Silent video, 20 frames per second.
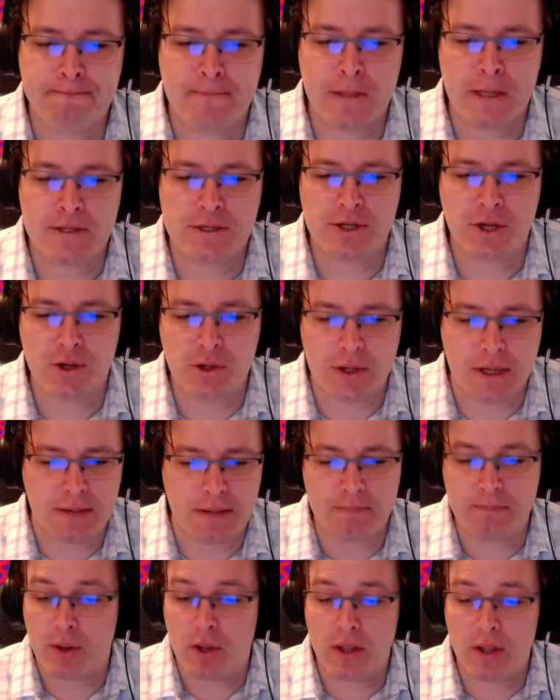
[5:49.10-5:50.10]
so you
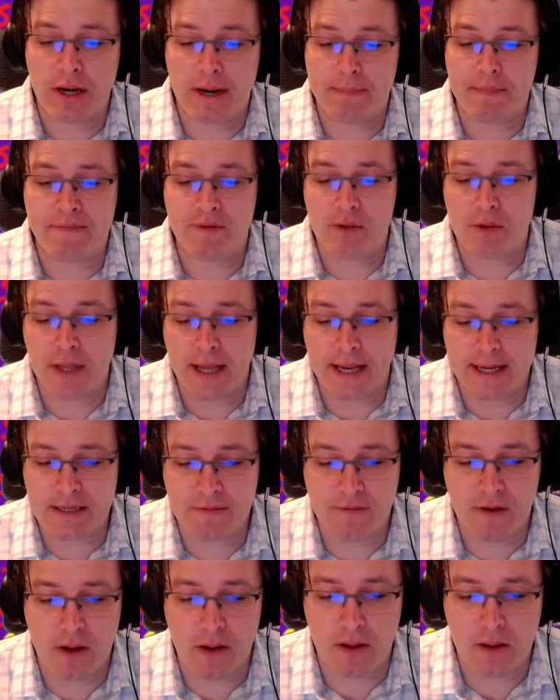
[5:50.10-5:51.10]
can pull it up if you'd like to
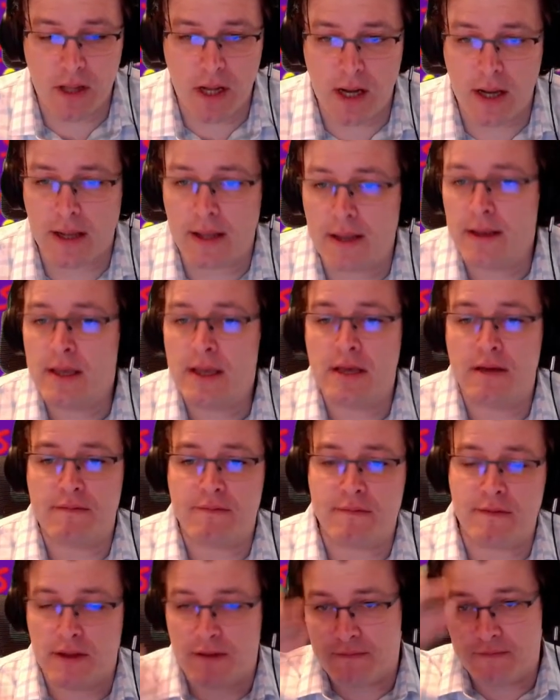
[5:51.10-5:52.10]
follow along.
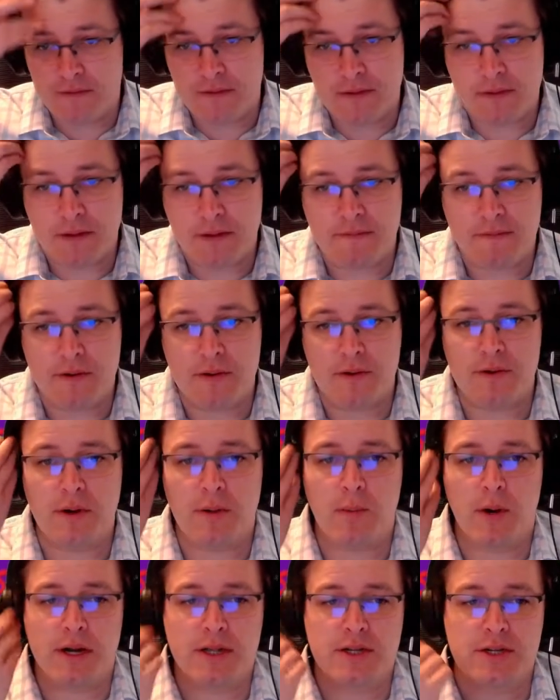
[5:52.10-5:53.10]
If you
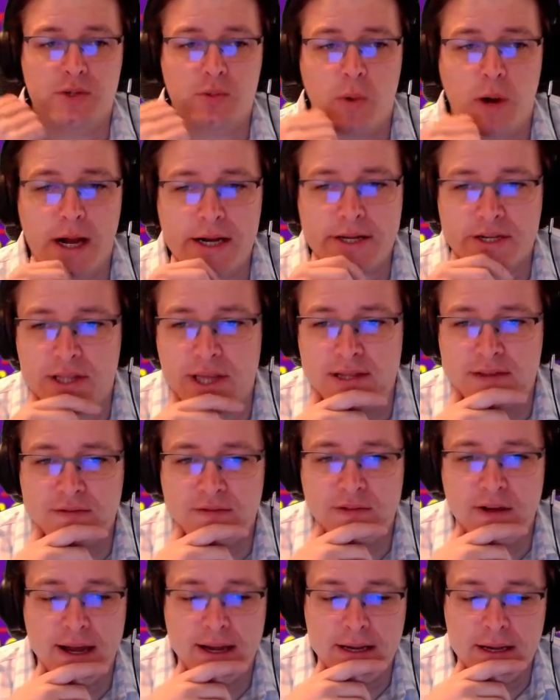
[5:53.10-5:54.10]
don't want to just watch, that's
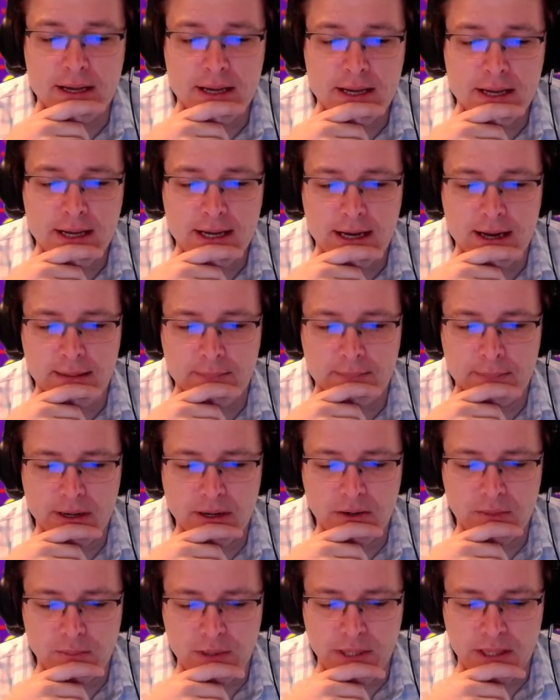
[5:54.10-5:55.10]
fine, but
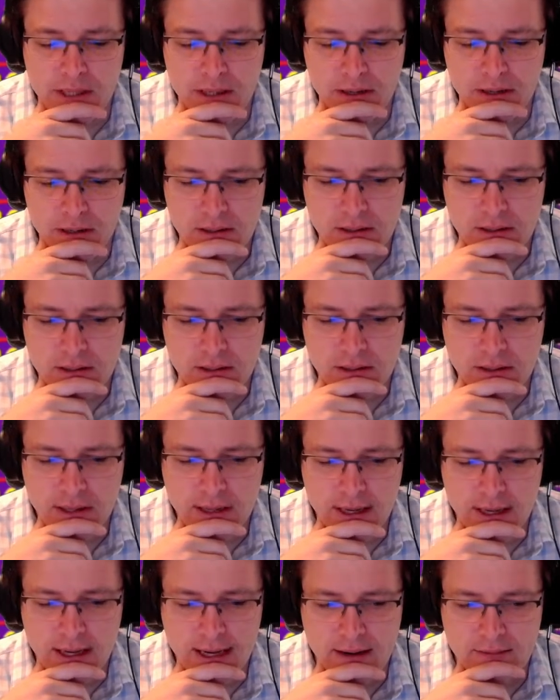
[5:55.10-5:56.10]
it'll be there
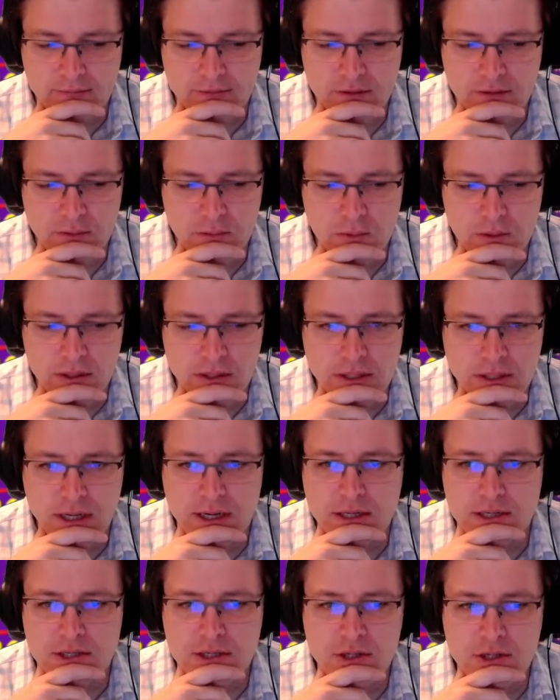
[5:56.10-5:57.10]
after we're
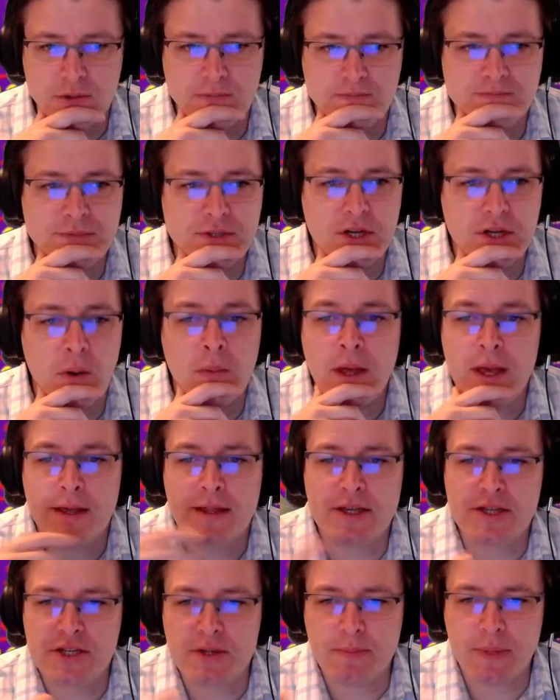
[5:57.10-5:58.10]
done too. So
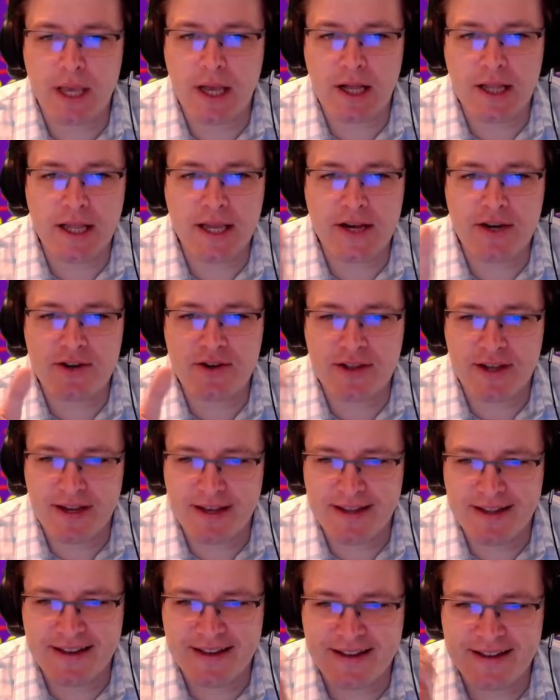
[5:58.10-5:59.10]
this will be cleaner
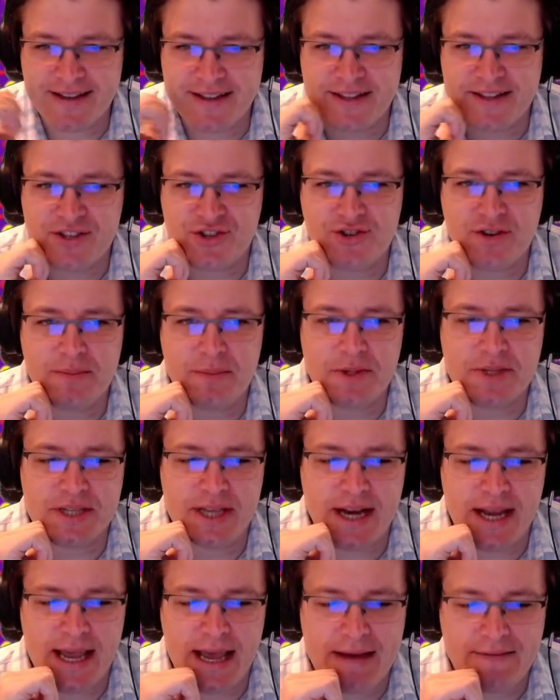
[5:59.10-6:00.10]
than the scribbles
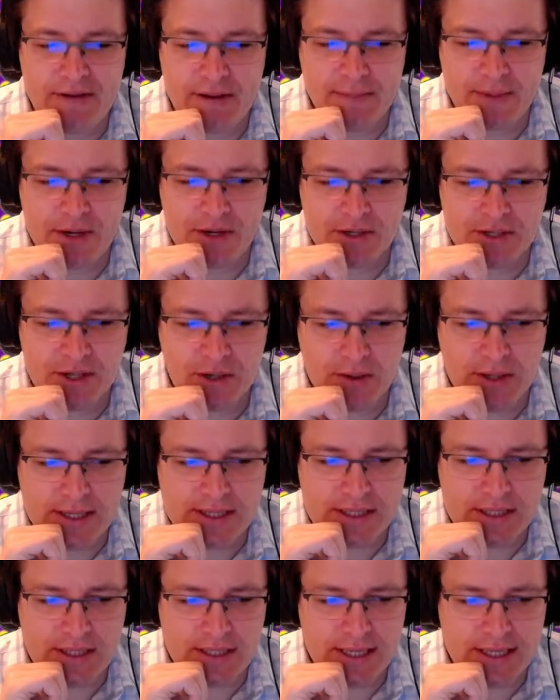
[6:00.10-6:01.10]
that I have up here. So
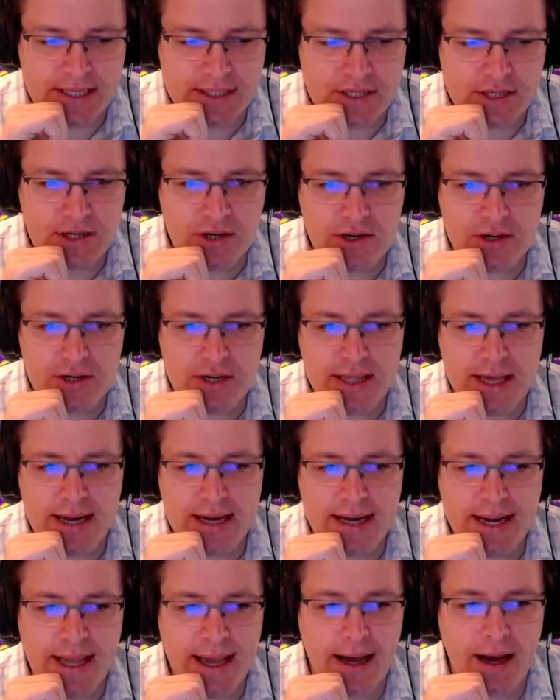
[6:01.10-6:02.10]
let's turn to that
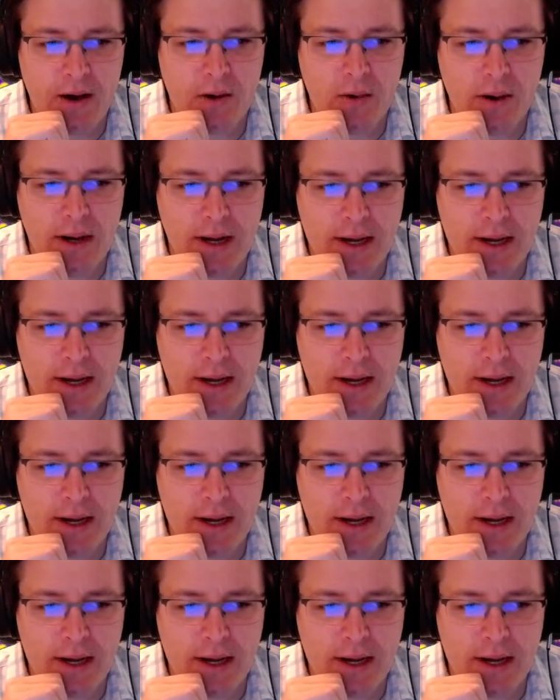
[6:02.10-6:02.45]
now,